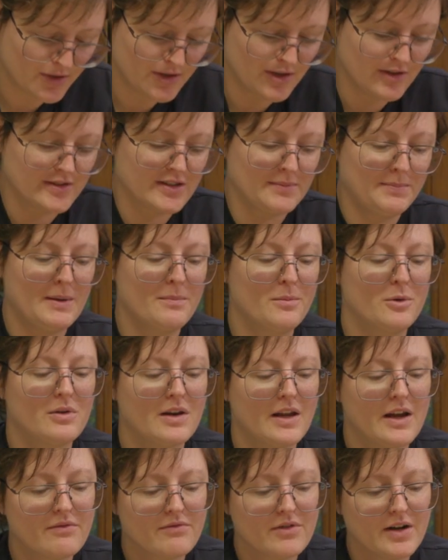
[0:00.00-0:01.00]
one looks a bit
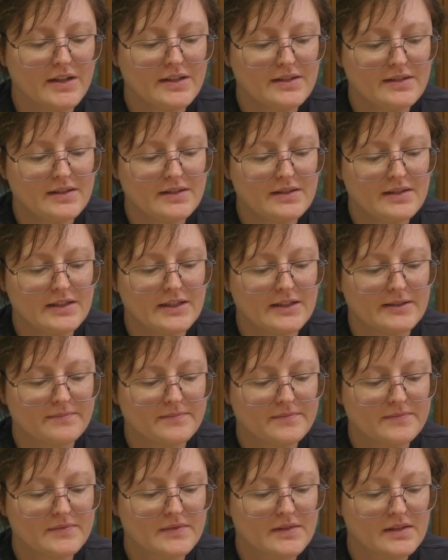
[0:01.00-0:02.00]
more like rice, doesn't it?